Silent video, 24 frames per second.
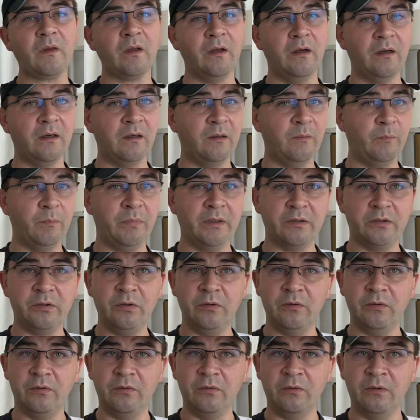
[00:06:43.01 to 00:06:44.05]
But
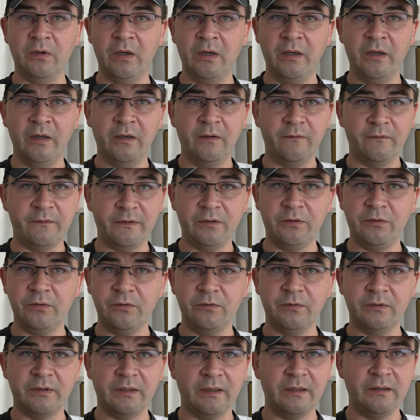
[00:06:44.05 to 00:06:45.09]
you're free to
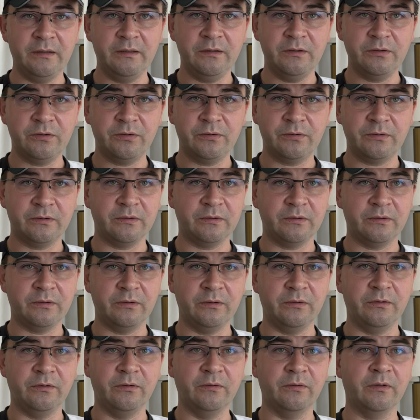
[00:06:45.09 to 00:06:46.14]
use any insurance
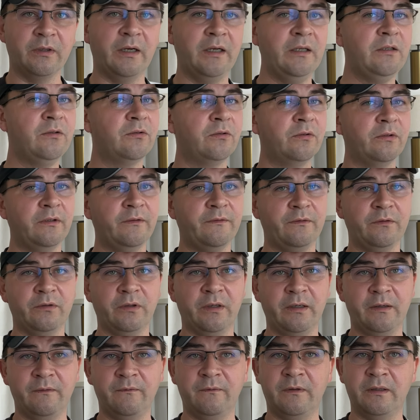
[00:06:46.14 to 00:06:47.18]
you like, or if you
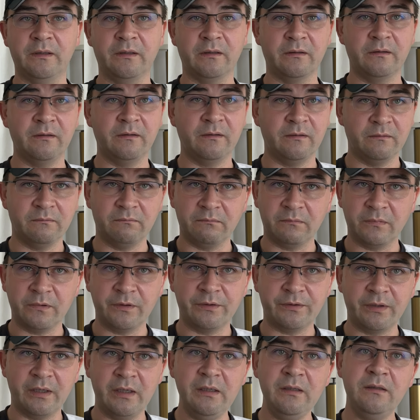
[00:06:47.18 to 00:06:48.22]
have one,
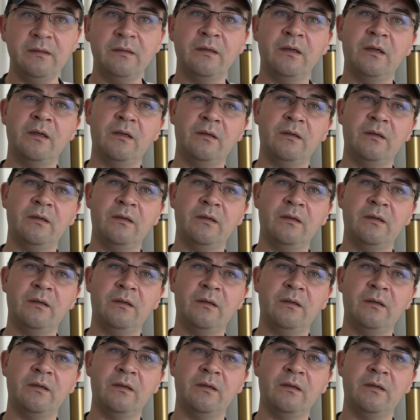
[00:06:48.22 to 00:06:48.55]
great.